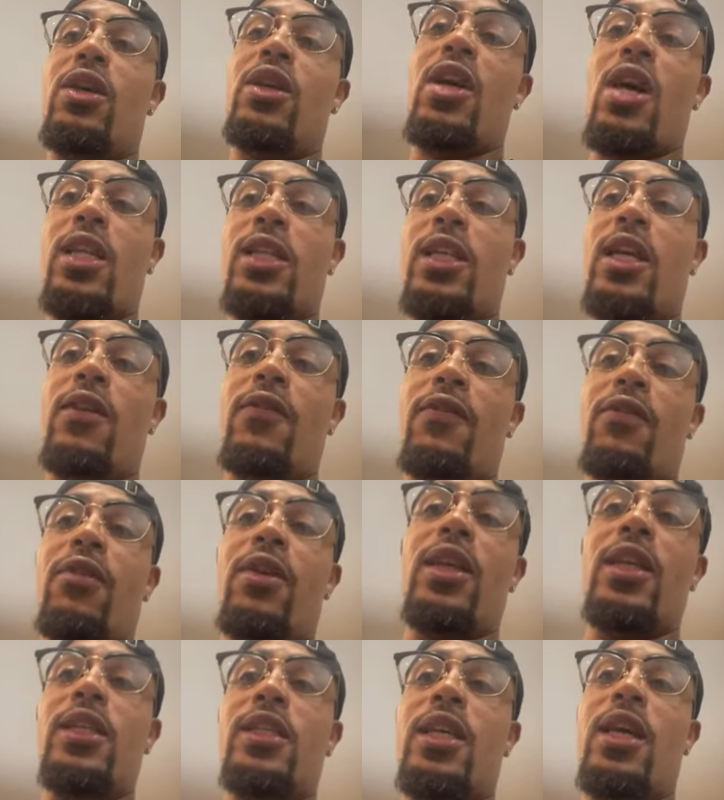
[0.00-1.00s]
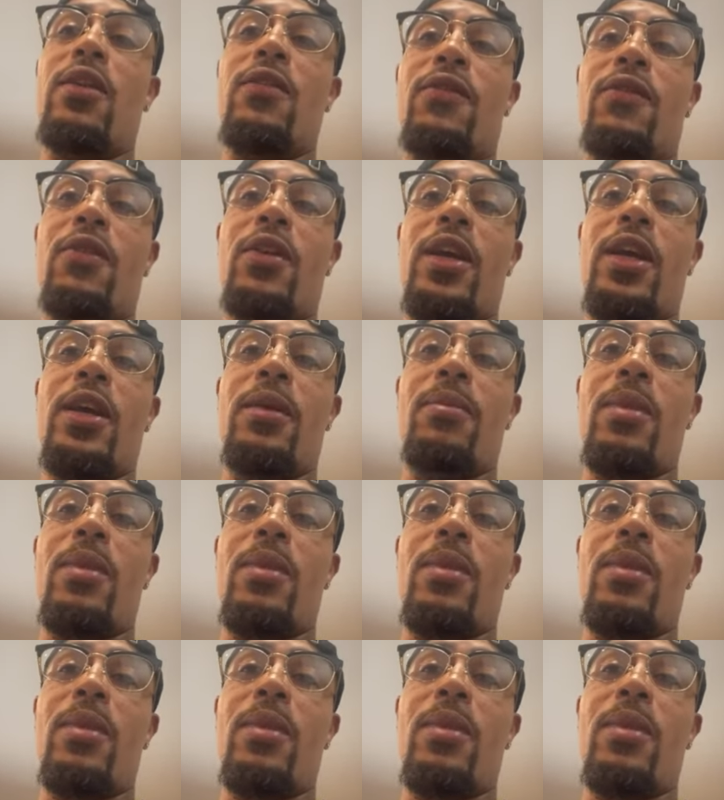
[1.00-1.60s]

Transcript: y'all tell a friend,